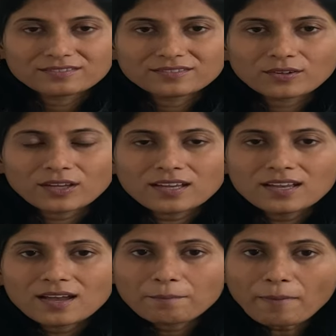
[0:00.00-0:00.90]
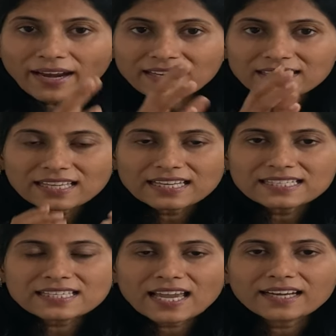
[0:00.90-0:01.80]
Okay, mind is
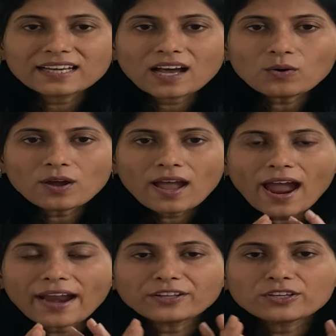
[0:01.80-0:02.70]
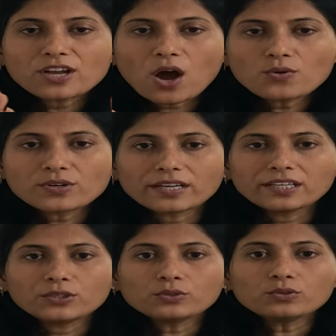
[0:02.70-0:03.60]
inside now and you are now
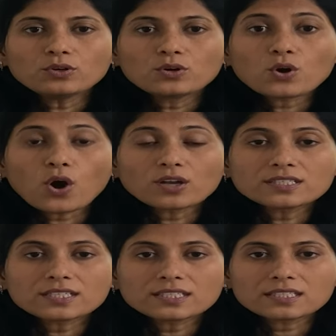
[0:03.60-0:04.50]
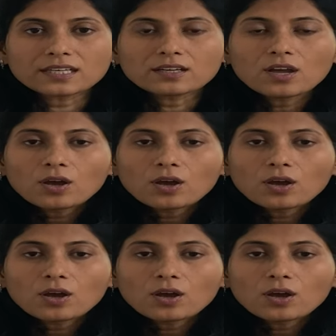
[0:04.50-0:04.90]
ready to concentrate.